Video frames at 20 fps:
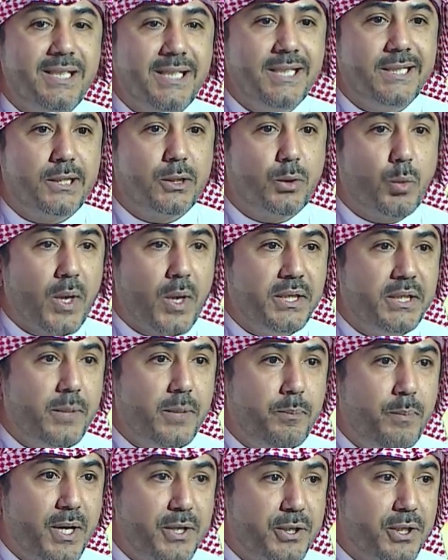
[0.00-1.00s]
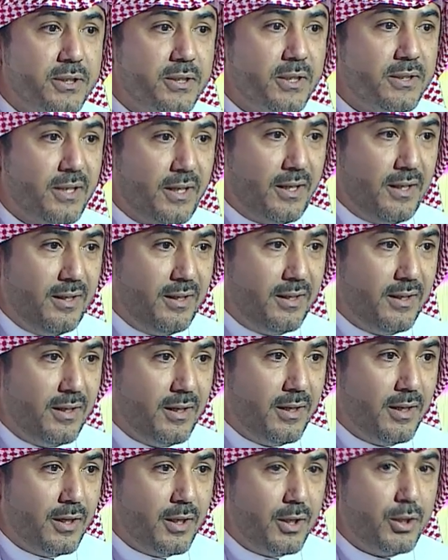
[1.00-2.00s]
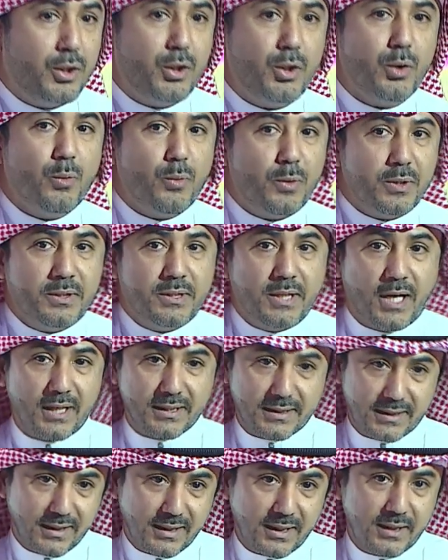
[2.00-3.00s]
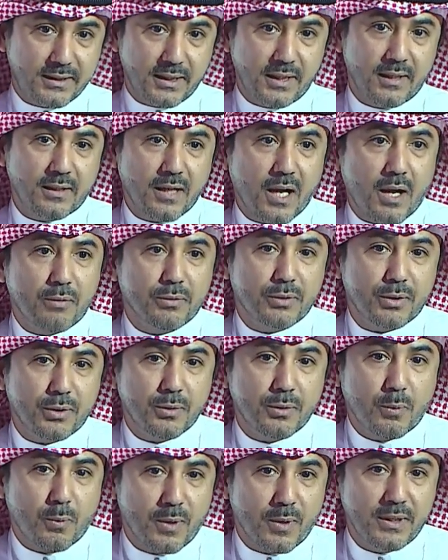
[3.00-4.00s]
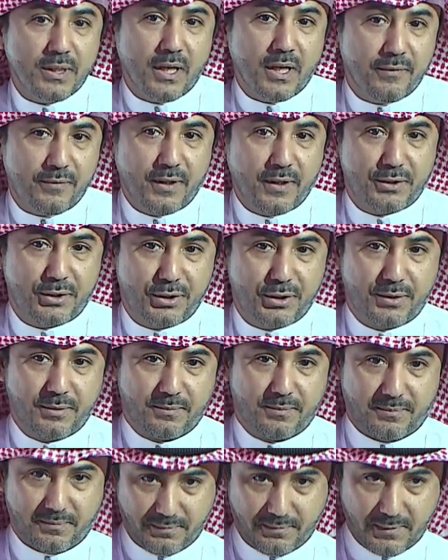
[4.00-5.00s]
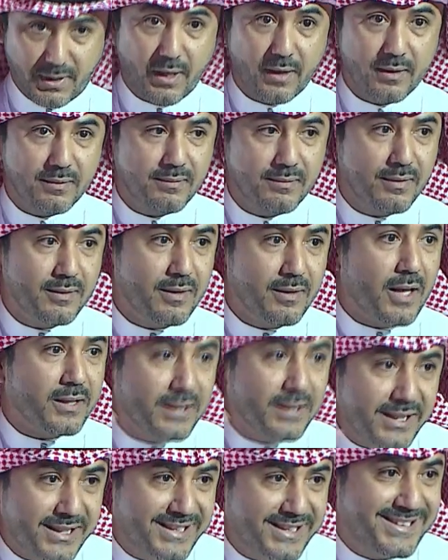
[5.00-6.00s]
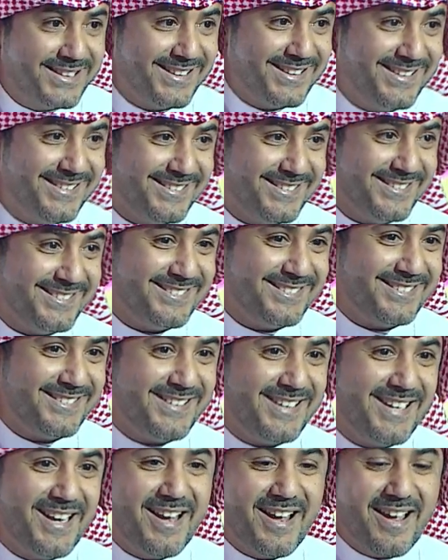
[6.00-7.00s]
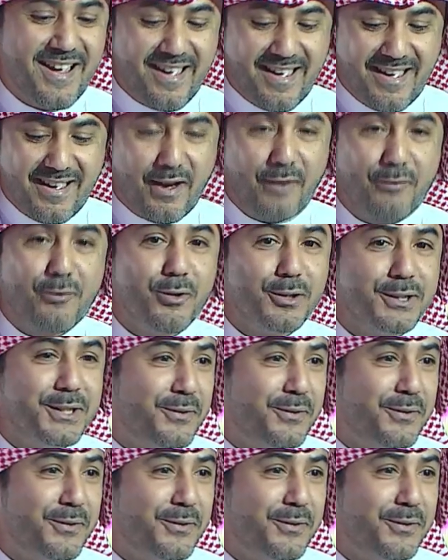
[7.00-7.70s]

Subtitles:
patients a day, you would at least encounter 1 FH, at least. Of course, if you have a lipid